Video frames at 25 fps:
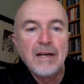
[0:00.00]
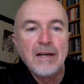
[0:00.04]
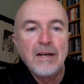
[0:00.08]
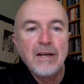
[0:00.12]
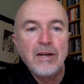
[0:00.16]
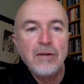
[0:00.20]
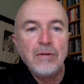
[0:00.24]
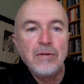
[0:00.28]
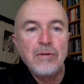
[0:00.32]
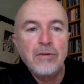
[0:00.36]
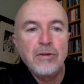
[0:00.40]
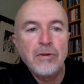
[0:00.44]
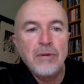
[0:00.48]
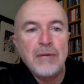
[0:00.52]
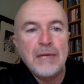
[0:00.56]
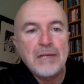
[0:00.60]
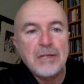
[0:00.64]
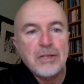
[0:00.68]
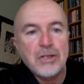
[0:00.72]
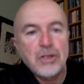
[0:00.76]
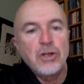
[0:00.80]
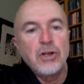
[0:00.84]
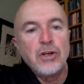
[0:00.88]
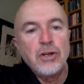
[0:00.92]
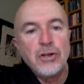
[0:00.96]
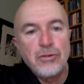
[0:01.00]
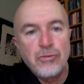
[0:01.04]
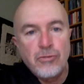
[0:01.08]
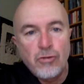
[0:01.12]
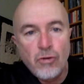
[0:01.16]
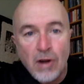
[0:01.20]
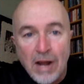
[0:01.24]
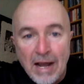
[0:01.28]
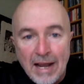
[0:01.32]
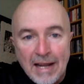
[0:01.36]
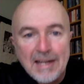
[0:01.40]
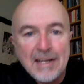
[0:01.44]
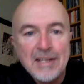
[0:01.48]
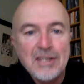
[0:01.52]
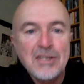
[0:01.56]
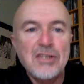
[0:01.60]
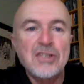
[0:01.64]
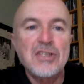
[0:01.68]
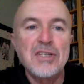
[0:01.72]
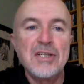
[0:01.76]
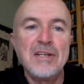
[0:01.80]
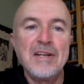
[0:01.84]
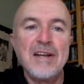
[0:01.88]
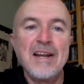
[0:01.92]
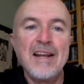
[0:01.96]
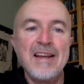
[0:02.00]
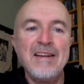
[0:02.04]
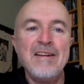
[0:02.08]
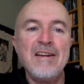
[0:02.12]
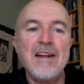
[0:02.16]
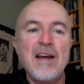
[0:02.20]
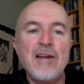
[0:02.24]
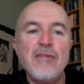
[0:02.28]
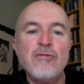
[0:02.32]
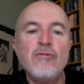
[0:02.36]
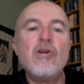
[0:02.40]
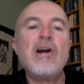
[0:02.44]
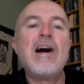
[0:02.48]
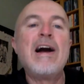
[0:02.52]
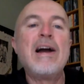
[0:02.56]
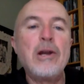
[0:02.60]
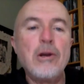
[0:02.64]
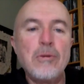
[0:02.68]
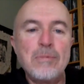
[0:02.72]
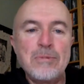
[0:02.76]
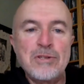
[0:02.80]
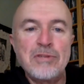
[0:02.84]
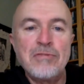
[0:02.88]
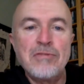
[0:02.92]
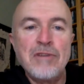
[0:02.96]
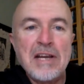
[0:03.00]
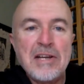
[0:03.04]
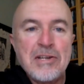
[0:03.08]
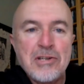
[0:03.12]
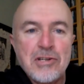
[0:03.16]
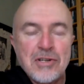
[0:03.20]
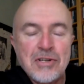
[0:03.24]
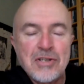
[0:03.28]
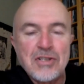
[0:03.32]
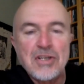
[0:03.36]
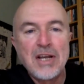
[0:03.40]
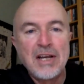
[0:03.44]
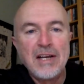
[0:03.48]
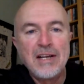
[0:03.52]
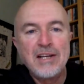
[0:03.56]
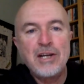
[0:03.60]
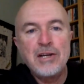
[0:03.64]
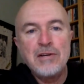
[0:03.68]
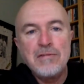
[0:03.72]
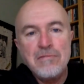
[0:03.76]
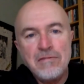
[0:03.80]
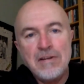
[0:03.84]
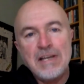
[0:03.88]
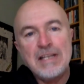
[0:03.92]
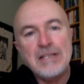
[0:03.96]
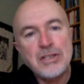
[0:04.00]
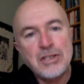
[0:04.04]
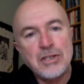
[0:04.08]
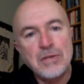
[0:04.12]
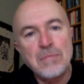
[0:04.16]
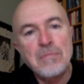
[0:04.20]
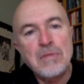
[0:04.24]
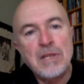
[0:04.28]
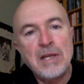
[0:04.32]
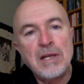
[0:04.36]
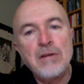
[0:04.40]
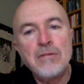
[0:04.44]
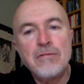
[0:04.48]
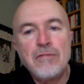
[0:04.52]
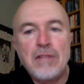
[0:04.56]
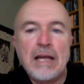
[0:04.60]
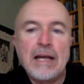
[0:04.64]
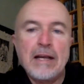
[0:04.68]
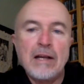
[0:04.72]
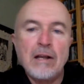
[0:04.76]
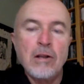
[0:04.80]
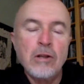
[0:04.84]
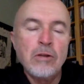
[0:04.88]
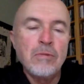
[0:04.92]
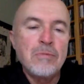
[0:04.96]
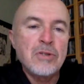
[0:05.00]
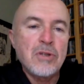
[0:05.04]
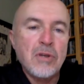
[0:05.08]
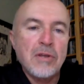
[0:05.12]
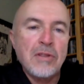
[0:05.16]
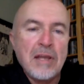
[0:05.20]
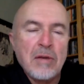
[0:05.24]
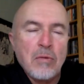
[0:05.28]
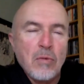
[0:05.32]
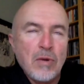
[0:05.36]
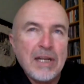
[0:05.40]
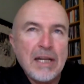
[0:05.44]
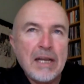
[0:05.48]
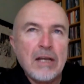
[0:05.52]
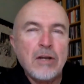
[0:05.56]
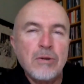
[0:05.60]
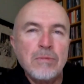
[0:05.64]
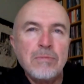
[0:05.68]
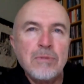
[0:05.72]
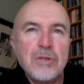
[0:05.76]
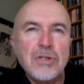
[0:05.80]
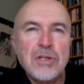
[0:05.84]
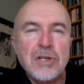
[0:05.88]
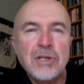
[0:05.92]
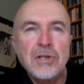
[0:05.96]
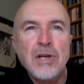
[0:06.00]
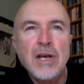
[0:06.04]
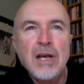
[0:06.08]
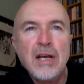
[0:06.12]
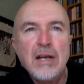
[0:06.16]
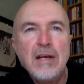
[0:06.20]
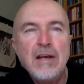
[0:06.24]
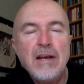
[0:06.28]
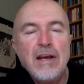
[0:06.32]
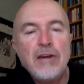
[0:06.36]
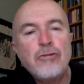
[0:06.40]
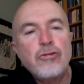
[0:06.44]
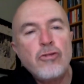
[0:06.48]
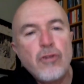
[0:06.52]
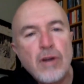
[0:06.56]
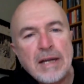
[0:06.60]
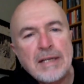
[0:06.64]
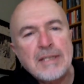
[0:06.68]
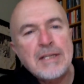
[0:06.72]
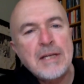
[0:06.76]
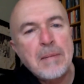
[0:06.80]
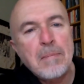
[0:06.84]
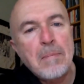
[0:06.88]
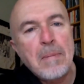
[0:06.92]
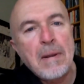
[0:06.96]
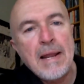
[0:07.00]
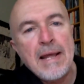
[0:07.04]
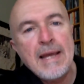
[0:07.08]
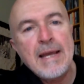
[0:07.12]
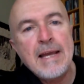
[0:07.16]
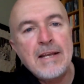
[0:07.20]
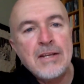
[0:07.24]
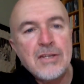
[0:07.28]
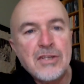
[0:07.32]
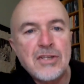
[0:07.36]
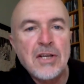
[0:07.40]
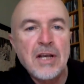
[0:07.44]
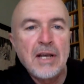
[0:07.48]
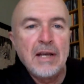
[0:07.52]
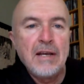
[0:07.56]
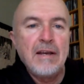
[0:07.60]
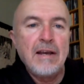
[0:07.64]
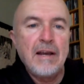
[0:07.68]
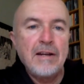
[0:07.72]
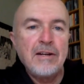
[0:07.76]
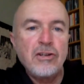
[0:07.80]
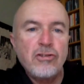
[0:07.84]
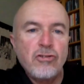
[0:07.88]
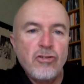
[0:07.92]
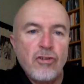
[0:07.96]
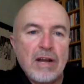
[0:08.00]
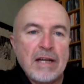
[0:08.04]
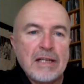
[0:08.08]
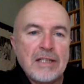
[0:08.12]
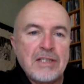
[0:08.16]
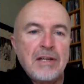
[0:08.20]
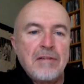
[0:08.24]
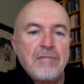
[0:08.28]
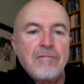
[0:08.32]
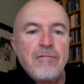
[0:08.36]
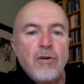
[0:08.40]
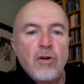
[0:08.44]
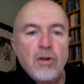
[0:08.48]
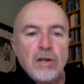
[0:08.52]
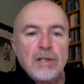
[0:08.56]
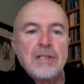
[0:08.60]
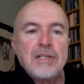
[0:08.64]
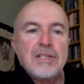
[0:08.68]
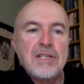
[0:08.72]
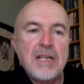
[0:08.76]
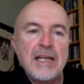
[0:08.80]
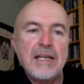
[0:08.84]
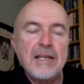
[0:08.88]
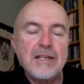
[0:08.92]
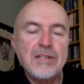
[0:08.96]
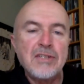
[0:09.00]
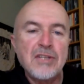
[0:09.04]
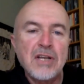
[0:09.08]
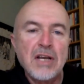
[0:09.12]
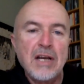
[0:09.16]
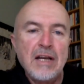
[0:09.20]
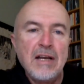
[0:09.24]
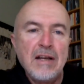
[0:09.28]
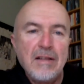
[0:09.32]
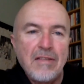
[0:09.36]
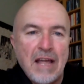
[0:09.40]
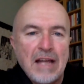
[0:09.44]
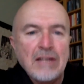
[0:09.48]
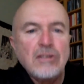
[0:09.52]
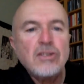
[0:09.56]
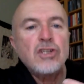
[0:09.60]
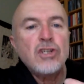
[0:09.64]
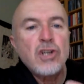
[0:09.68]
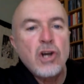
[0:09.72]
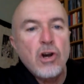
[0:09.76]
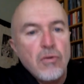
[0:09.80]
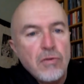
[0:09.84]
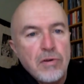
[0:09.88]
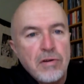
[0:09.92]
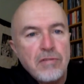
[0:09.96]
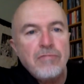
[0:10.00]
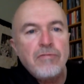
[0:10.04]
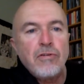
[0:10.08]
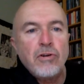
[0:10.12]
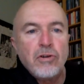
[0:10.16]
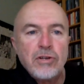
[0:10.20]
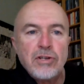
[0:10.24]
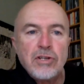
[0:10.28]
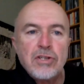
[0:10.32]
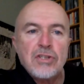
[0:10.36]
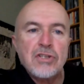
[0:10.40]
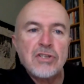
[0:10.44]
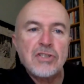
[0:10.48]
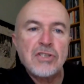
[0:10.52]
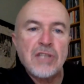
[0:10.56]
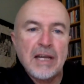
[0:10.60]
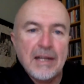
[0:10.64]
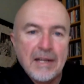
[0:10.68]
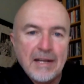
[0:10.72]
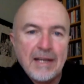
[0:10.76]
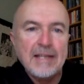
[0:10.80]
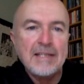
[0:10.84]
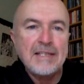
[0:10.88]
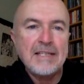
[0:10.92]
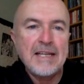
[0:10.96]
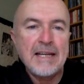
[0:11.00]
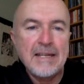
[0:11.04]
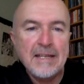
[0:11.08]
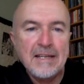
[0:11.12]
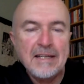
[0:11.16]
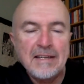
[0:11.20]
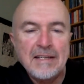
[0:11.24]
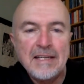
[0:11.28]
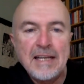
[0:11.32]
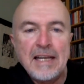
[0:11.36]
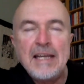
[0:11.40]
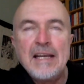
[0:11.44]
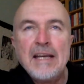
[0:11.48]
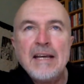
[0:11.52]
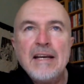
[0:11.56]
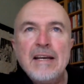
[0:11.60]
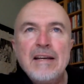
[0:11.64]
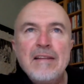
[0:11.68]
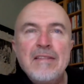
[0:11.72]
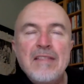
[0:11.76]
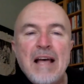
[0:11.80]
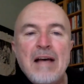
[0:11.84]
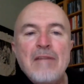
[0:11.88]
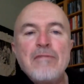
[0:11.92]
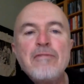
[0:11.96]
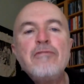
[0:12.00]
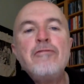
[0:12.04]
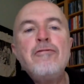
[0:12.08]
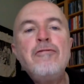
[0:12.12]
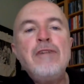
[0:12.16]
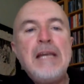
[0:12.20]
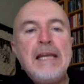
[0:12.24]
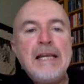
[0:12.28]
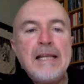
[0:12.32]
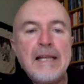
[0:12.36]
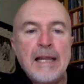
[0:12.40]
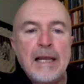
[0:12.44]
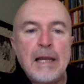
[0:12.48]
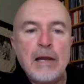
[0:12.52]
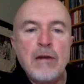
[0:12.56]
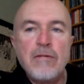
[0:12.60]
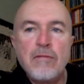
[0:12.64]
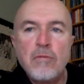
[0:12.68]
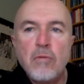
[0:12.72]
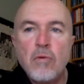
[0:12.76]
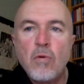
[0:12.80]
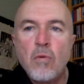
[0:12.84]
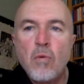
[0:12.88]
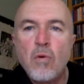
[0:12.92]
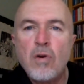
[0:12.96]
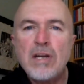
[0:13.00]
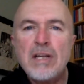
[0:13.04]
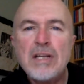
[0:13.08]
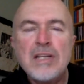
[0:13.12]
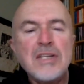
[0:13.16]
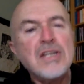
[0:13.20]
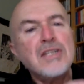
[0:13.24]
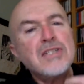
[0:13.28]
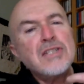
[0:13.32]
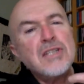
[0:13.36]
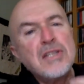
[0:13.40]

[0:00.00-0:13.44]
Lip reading: who, through his or her dryness and wry observations, conveys something of that club. So I think when it comes to attracting players and attracting volunteers, that tone of voice, that identity, that feeling of what is